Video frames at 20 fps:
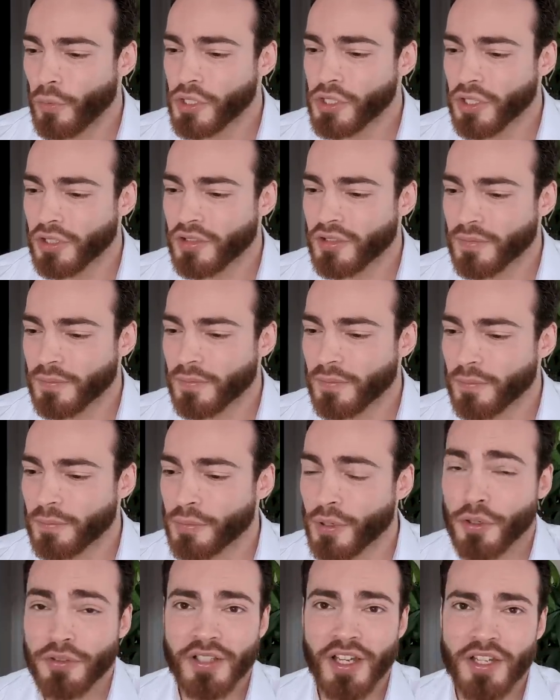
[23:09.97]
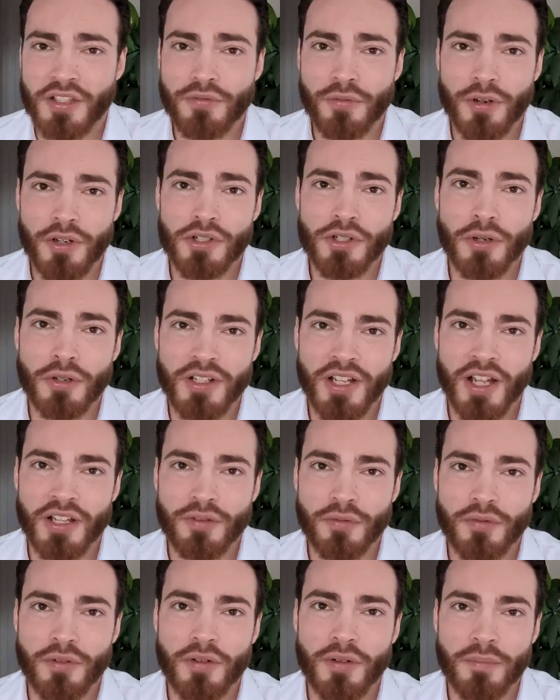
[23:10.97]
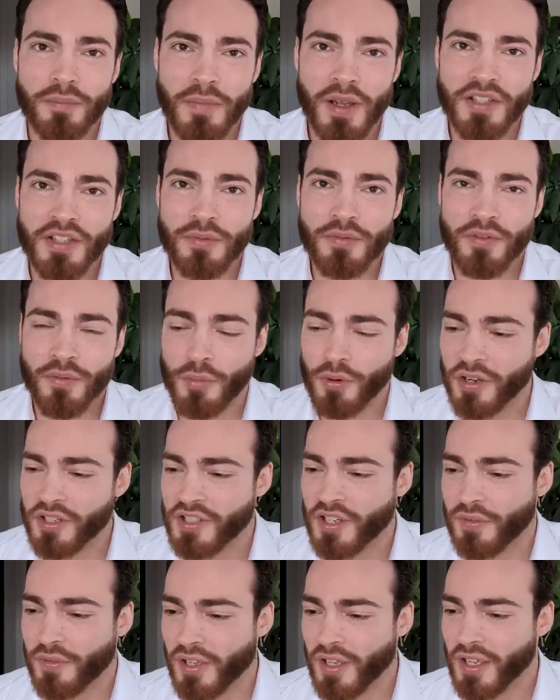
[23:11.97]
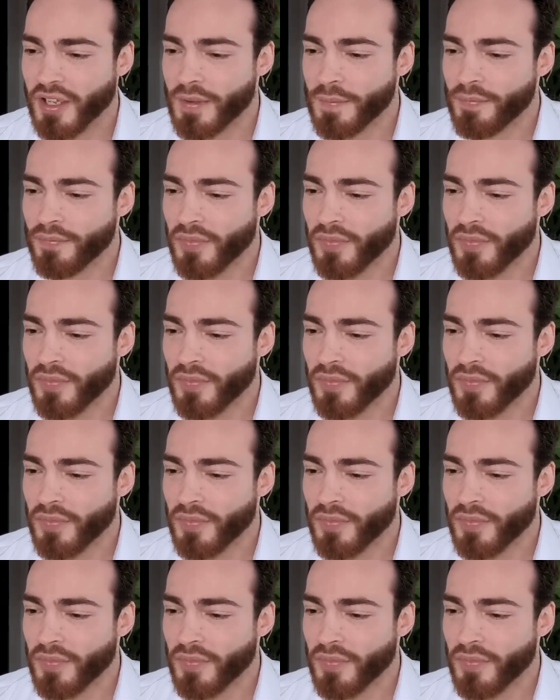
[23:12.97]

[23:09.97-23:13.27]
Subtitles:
We should protest for the short head of the biceps femoris, I think.